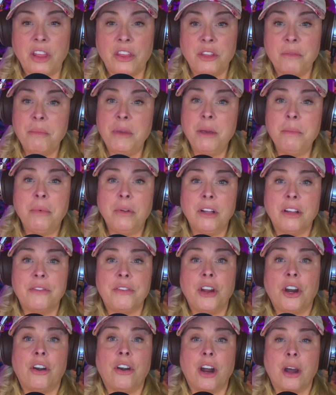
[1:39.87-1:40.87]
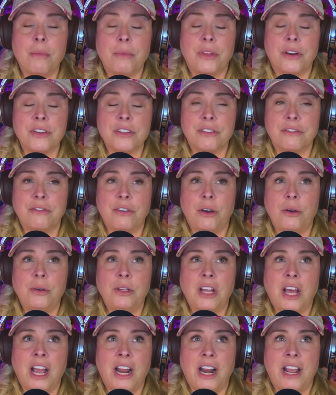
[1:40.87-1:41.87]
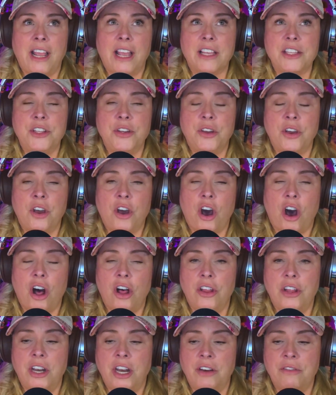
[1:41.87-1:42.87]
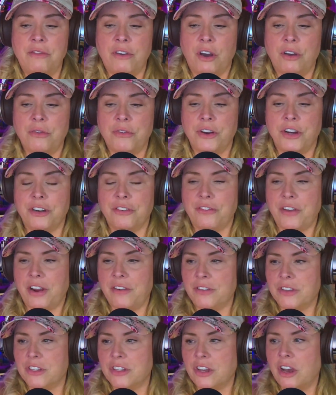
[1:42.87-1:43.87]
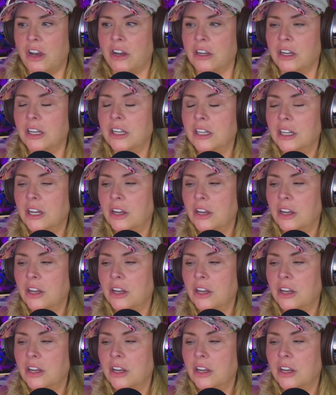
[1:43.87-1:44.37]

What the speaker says: the people of Europe. There's a phone line, I guess you can call in and vote for your favorite song